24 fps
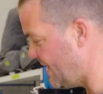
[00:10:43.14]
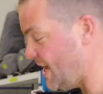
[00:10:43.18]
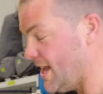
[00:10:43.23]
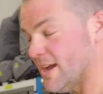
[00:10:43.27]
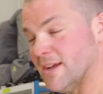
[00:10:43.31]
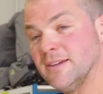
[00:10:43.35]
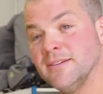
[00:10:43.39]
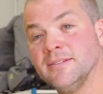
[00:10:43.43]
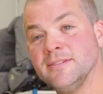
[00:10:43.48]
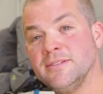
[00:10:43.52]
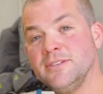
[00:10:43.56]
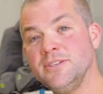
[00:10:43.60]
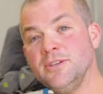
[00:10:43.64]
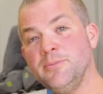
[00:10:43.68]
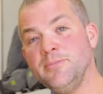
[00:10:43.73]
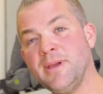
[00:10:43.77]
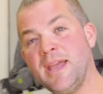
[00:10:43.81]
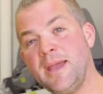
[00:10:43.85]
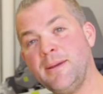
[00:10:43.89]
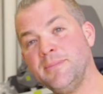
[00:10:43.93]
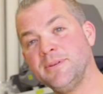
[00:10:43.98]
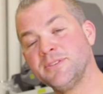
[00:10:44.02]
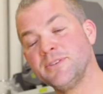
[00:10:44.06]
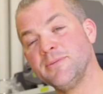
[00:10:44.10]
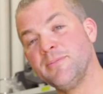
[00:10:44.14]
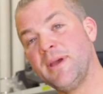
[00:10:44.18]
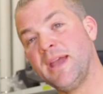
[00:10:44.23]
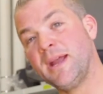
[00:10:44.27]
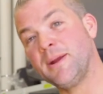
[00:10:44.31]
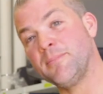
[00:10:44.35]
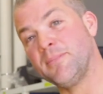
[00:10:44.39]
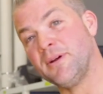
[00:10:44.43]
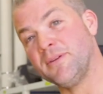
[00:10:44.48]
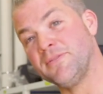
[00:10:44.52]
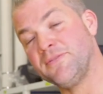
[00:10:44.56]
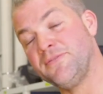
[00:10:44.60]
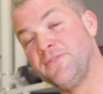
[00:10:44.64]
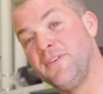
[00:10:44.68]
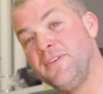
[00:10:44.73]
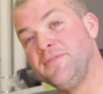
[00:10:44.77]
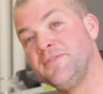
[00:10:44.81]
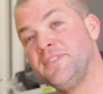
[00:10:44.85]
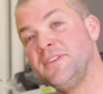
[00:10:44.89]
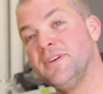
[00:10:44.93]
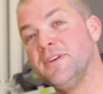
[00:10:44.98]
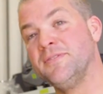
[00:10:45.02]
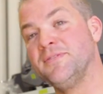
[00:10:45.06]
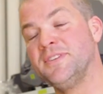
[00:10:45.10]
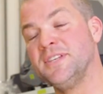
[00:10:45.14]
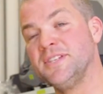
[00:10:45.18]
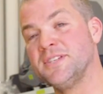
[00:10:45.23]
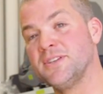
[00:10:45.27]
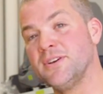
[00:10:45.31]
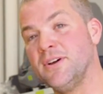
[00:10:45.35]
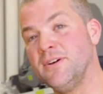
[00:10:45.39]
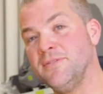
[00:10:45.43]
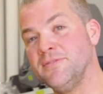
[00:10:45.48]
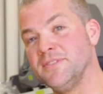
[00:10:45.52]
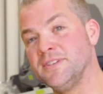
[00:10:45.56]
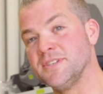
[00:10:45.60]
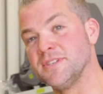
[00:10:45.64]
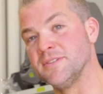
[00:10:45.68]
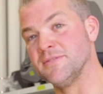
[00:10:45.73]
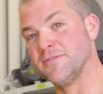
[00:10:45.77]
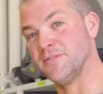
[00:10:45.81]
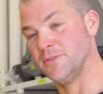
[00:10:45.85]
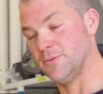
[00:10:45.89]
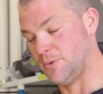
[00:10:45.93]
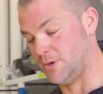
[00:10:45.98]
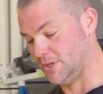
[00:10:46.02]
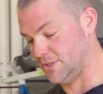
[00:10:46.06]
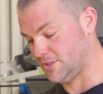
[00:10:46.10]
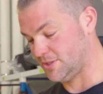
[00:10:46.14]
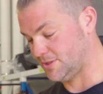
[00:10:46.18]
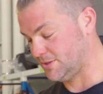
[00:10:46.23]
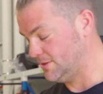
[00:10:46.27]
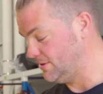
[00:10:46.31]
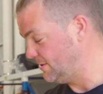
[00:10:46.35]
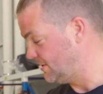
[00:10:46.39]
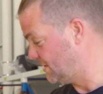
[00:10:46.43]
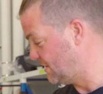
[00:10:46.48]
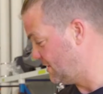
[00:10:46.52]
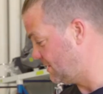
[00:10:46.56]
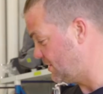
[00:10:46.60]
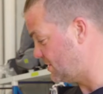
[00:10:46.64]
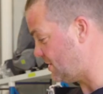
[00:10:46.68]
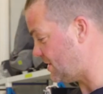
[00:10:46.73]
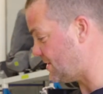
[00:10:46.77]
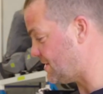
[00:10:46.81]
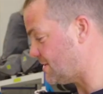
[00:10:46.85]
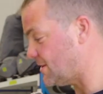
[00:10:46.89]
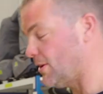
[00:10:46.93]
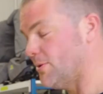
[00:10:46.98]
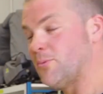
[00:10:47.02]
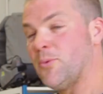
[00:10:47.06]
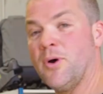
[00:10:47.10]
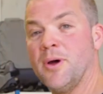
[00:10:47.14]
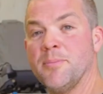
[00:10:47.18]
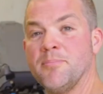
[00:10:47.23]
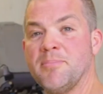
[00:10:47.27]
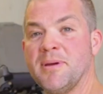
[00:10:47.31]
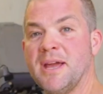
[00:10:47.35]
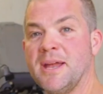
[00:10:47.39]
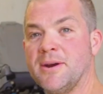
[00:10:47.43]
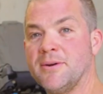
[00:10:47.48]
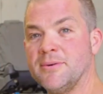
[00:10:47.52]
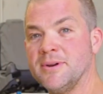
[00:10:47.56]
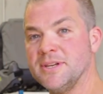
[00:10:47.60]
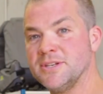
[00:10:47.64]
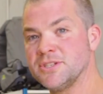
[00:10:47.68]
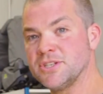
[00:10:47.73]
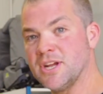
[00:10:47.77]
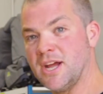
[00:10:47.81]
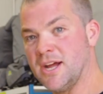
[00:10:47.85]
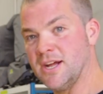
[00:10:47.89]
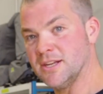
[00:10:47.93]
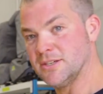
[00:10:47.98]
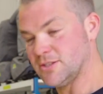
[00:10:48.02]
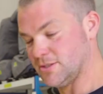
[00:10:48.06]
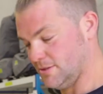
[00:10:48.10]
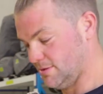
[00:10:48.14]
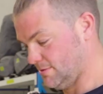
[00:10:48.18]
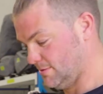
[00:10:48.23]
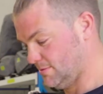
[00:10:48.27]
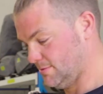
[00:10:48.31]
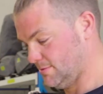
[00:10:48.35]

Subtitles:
Yeah. You'll be able to make about 50 of these coffees if you want to, just on one battery charge.